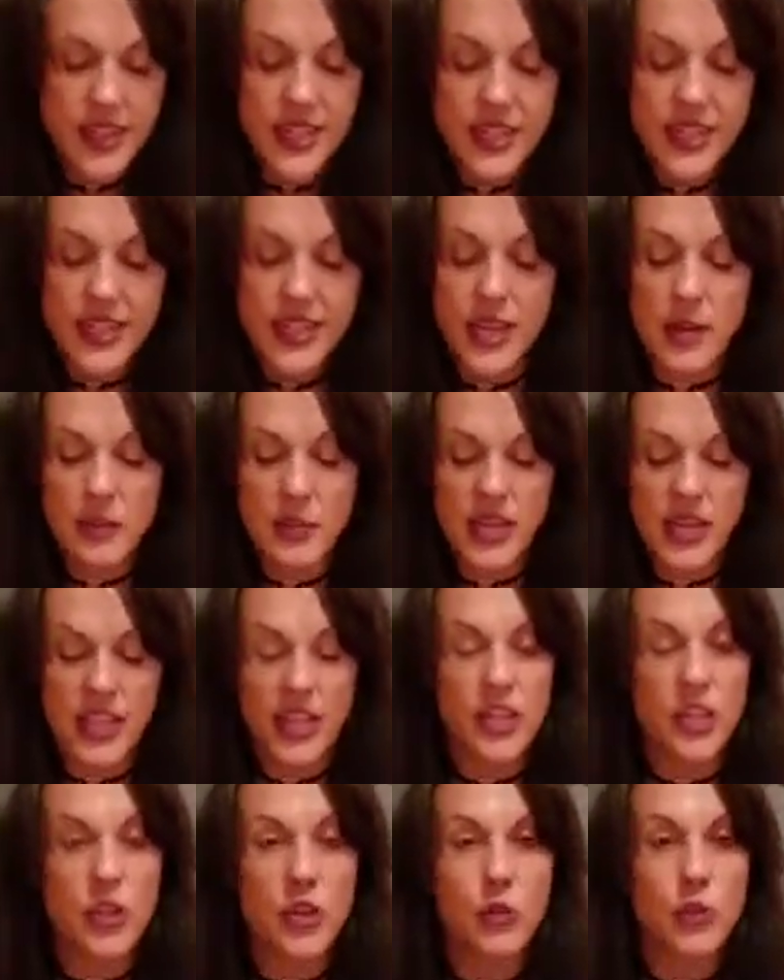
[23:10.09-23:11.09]
coming in at
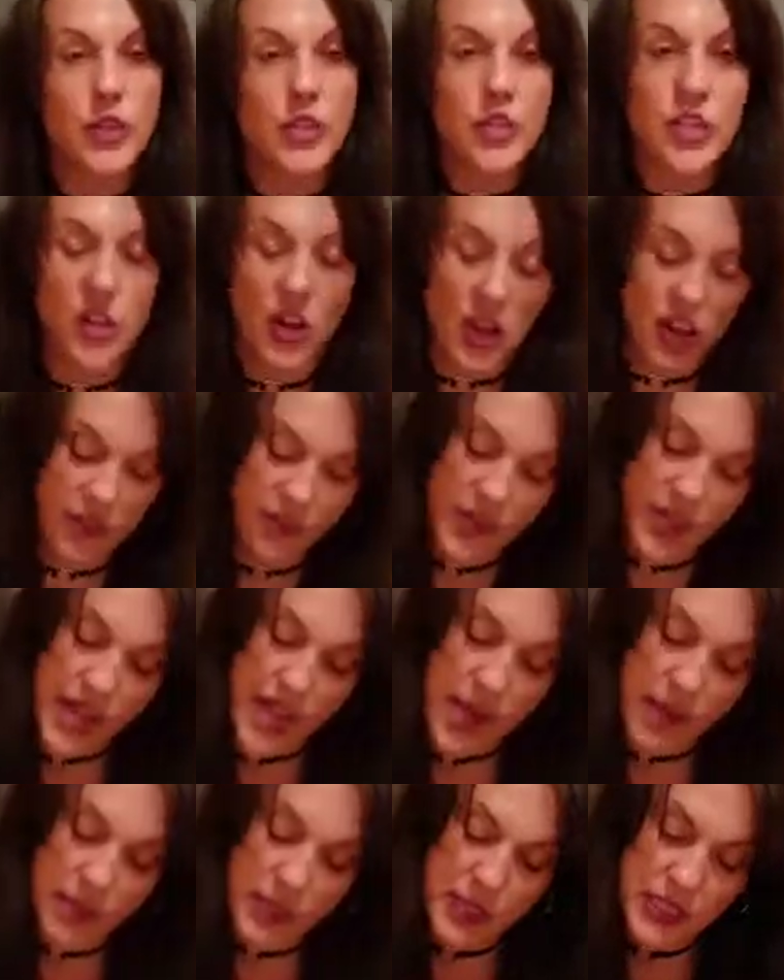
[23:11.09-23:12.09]
you, which often
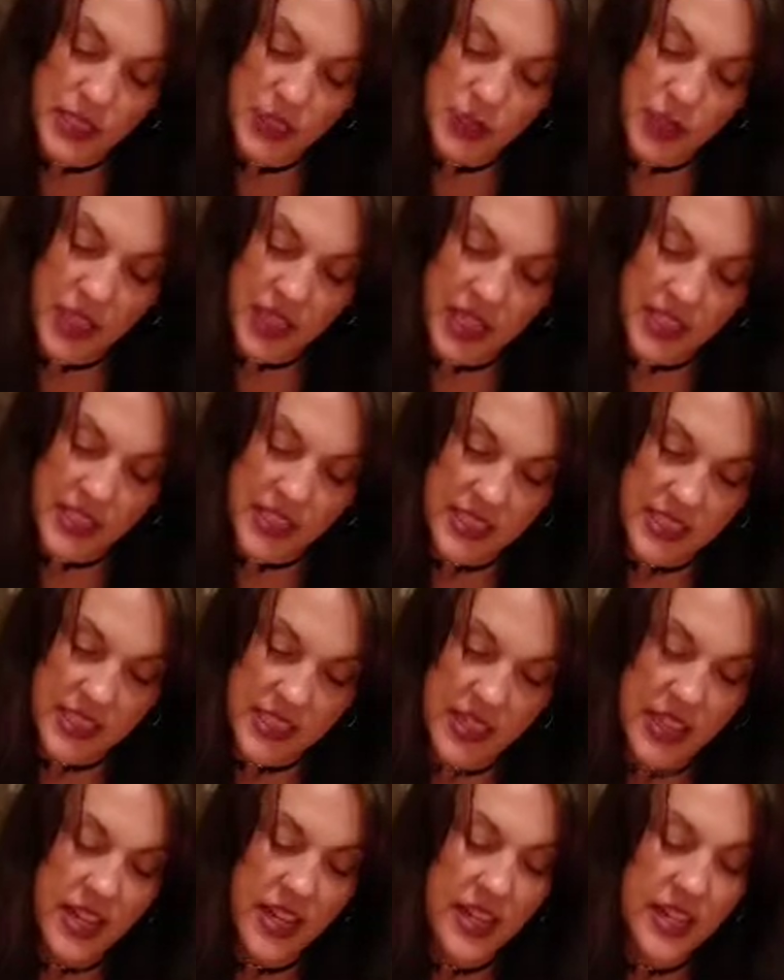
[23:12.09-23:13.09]
happens because
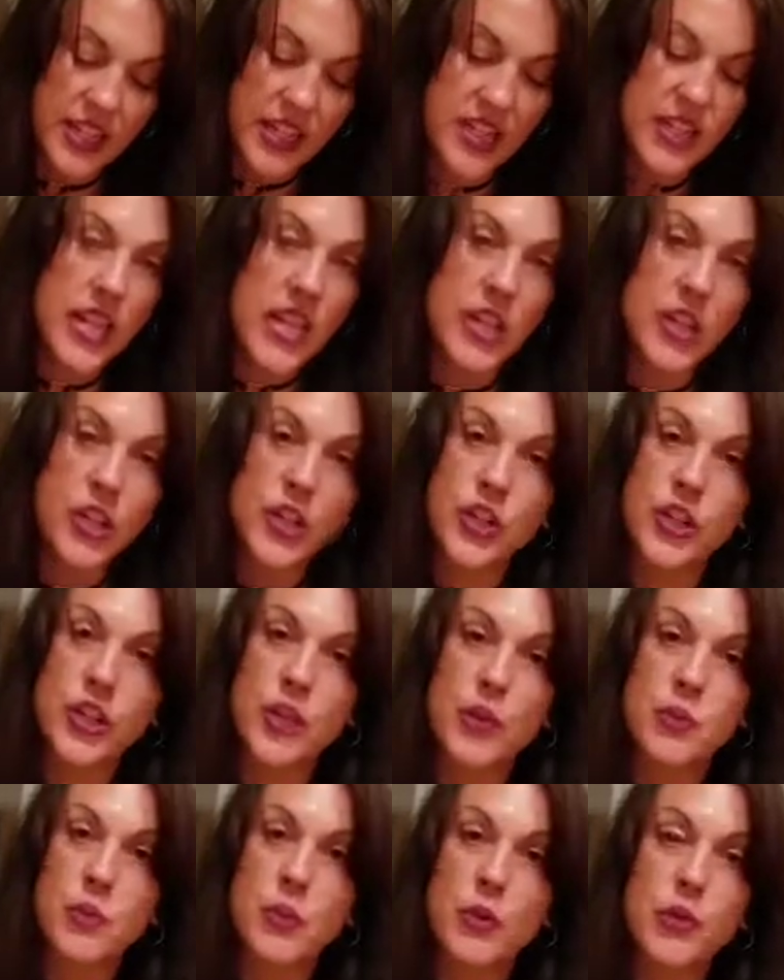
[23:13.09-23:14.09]
nature
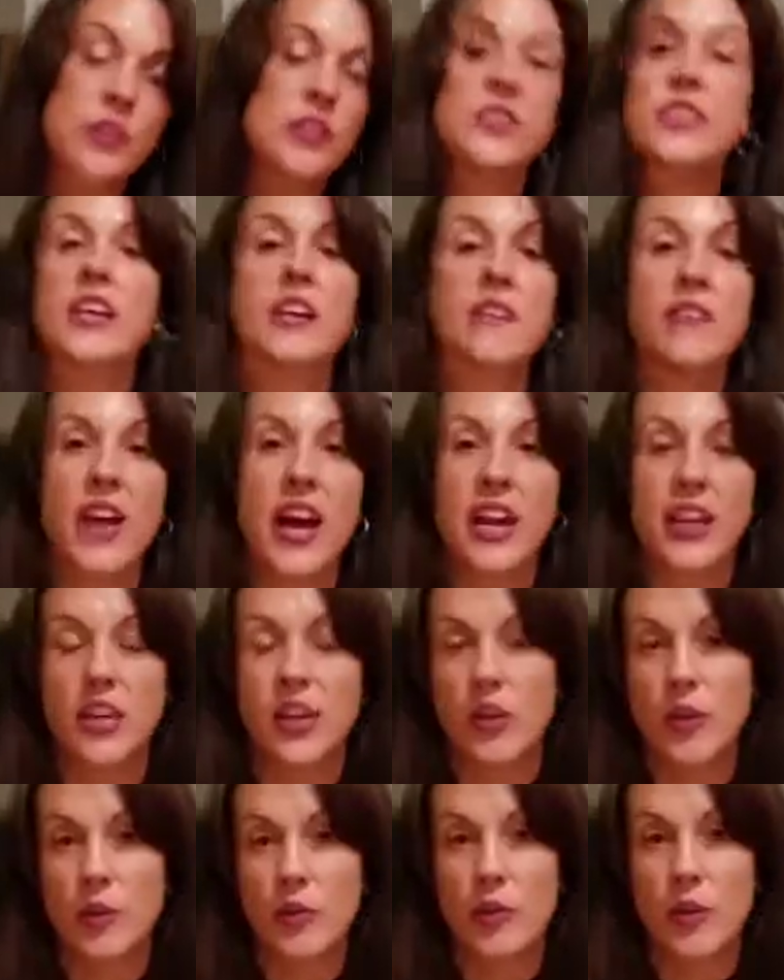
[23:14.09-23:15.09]
abhors a
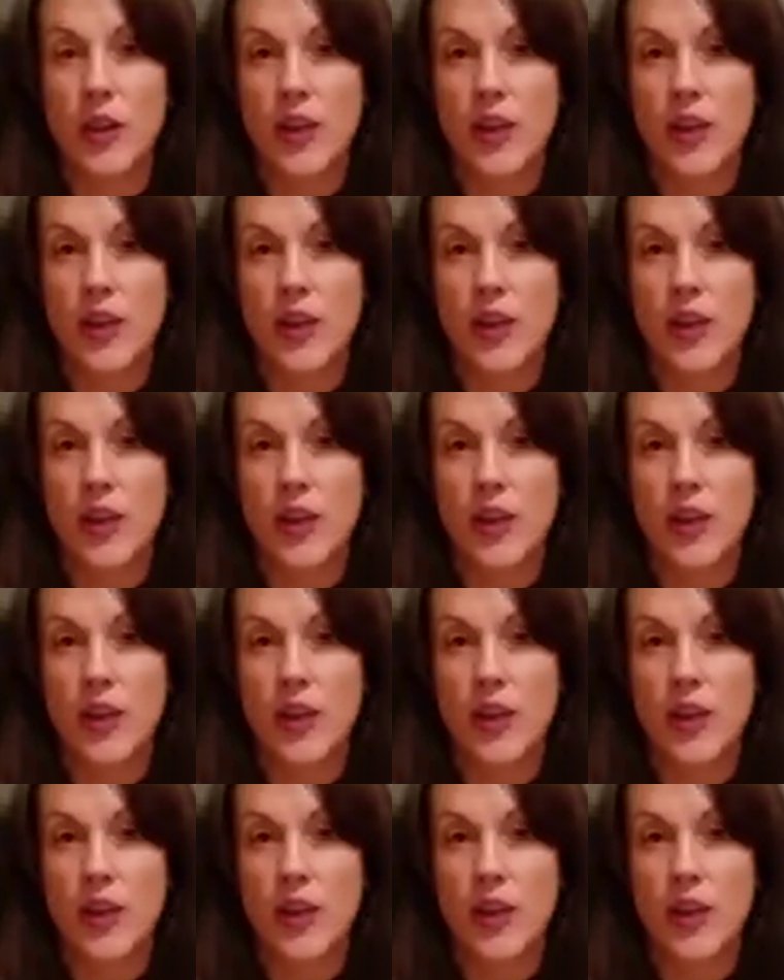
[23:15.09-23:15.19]
vacuum.